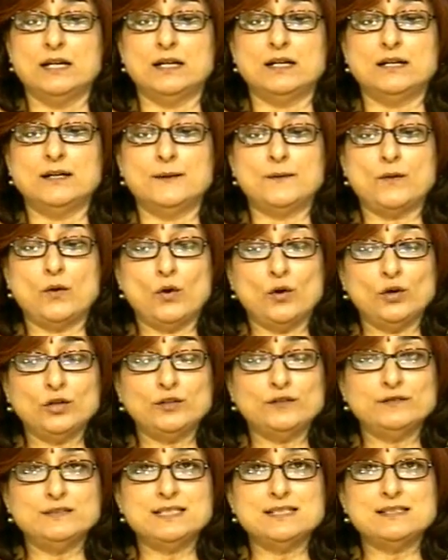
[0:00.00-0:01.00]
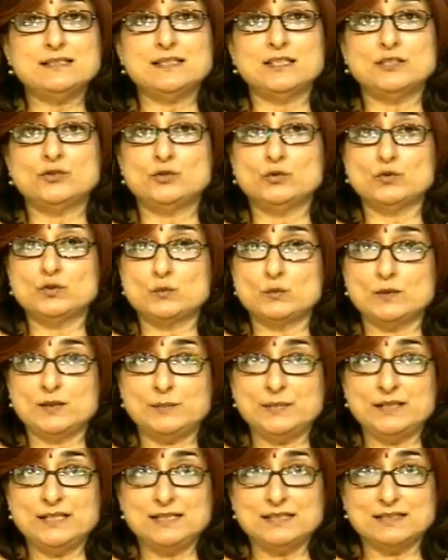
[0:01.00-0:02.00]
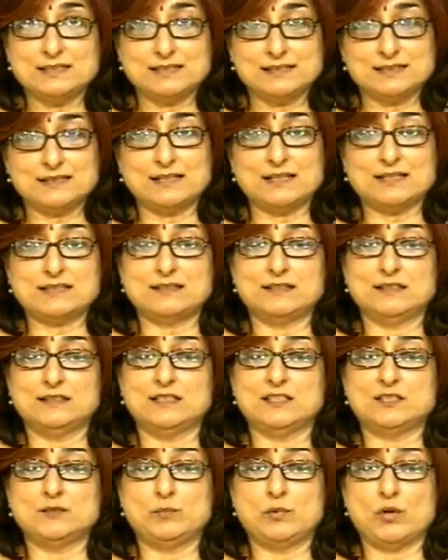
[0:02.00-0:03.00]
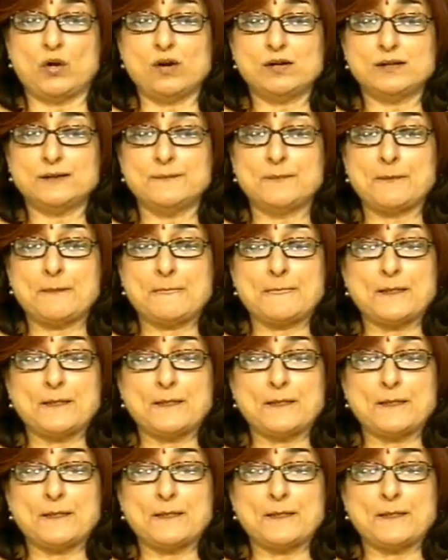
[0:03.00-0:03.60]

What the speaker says: All of these issues will be discussed in this block.